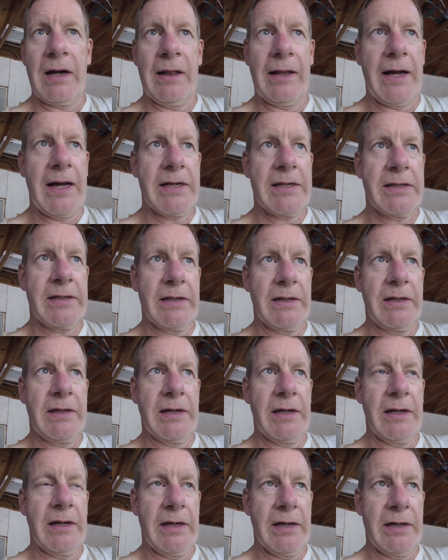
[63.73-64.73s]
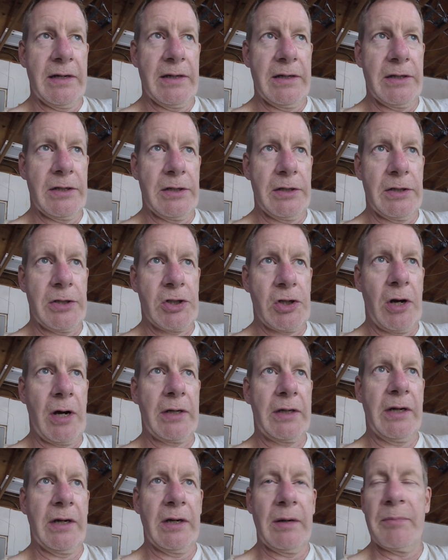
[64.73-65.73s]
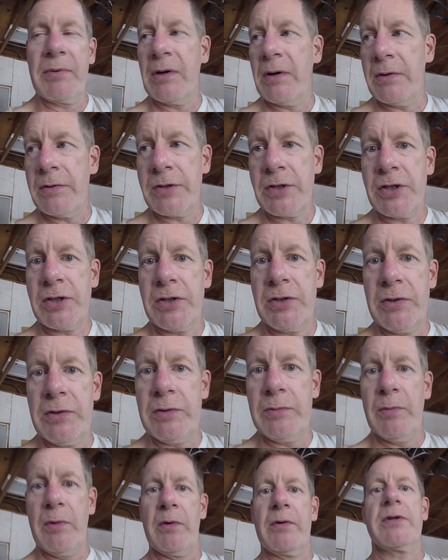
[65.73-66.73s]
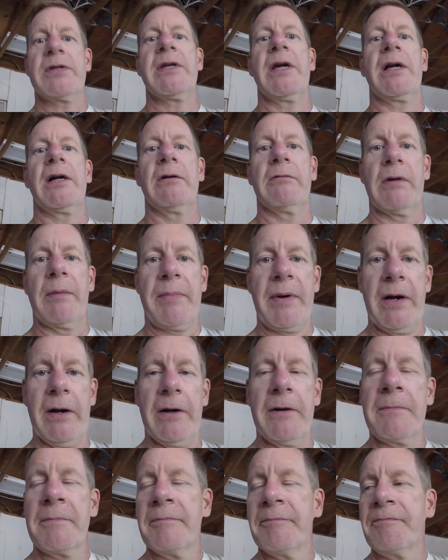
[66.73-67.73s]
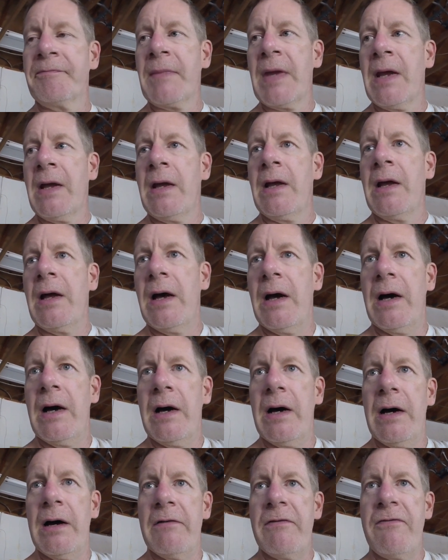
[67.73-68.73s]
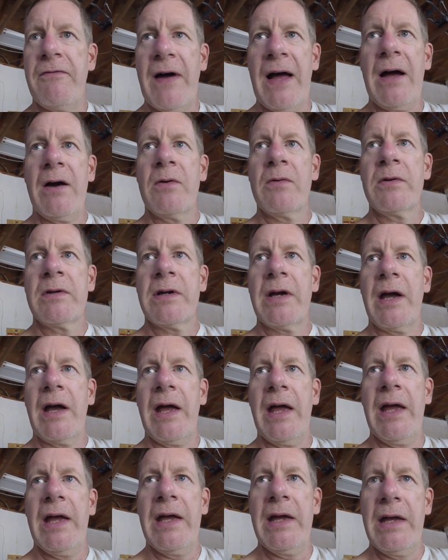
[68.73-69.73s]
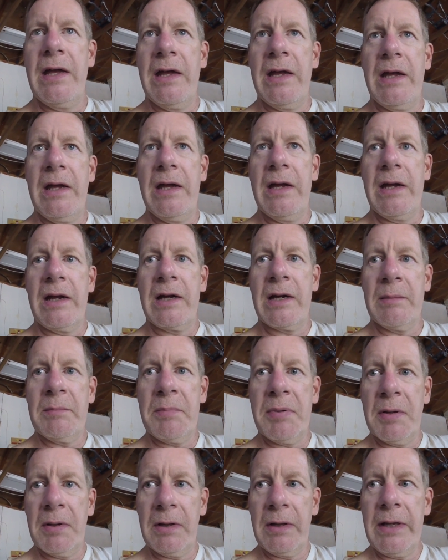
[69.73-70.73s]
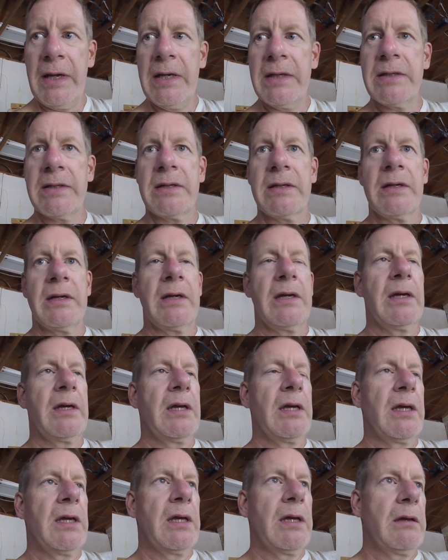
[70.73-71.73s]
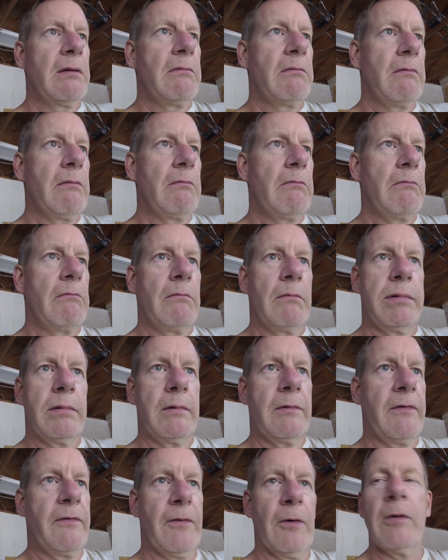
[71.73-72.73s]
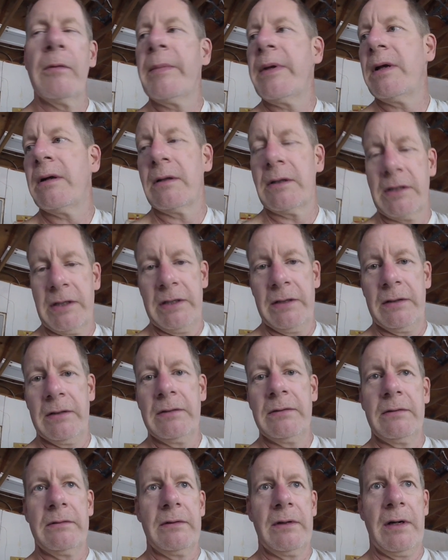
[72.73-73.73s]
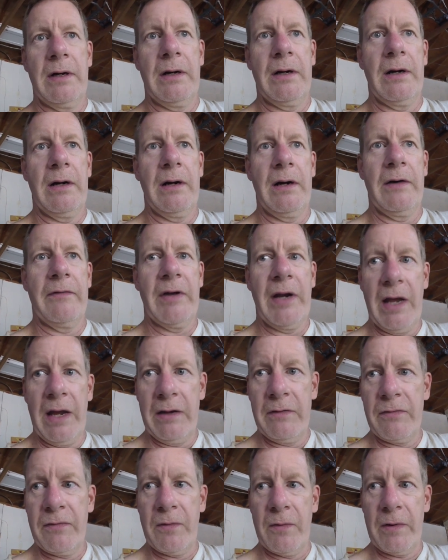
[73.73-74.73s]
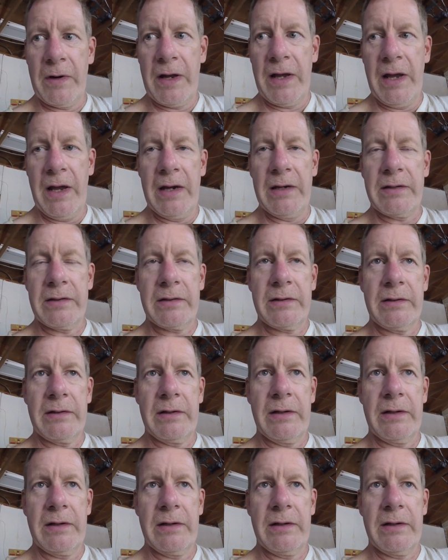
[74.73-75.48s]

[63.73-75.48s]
classic shotgun approach to motorcycle repair. Found a complete full meal deal of an 848